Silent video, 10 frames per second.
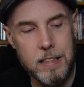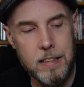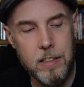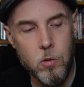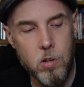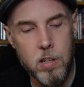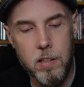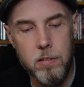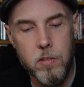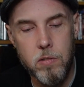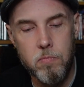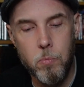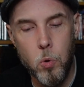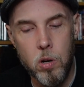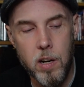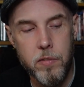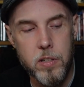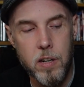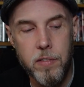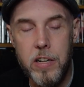and in order to ward off
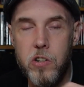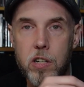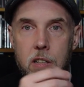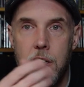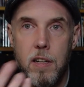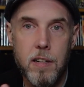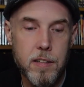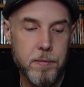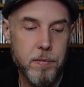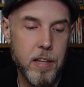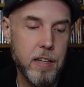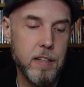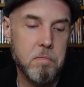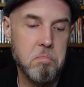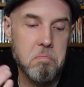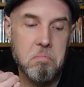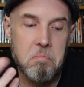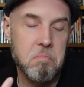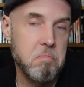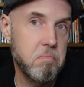starvation, they
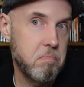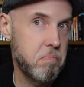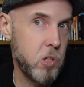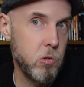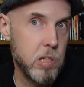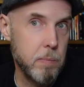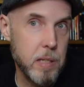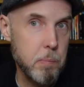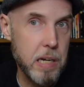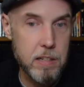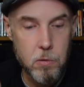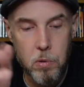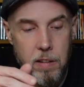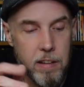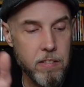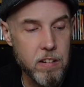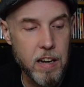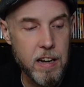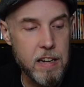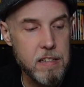do something bad to one of the other
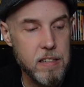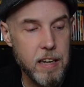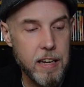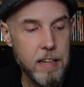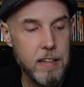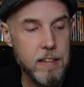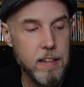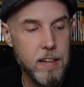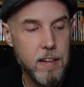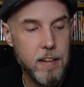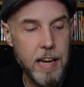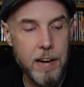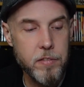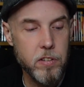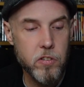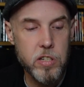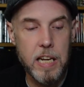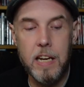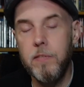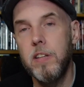guys, and after they're
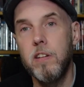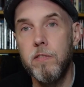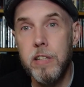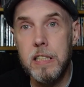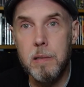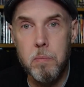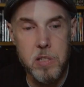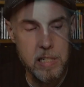saved, their victim